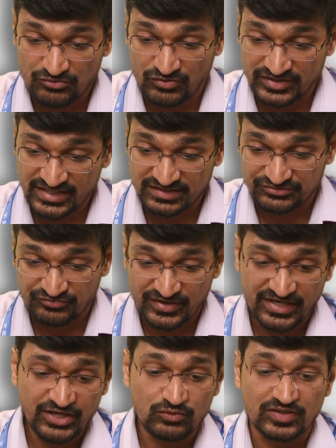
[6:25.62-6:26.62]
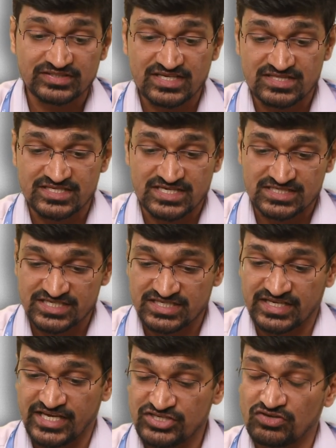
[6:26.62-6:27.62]
For this, we need to assess the
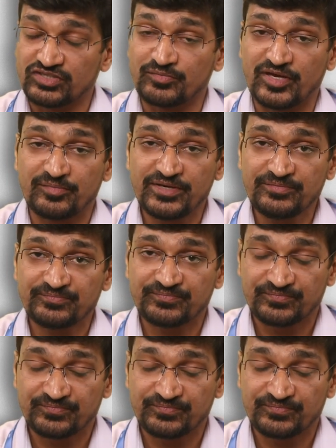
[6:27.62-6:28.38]
gestation age of the baby,